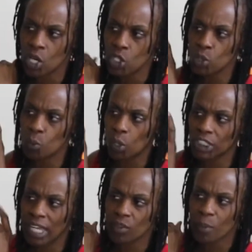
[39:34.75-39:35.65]
You wait
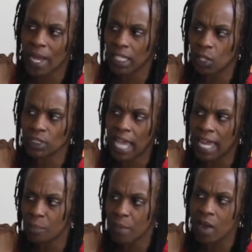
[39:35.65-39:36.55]
till everybody else
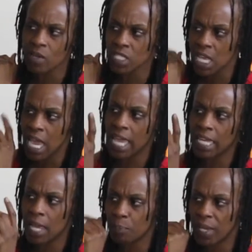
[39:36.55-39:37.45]
got embarrassed
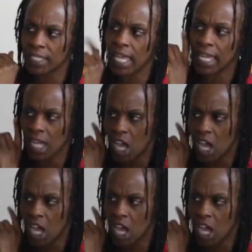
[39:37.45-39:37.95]
and picked that and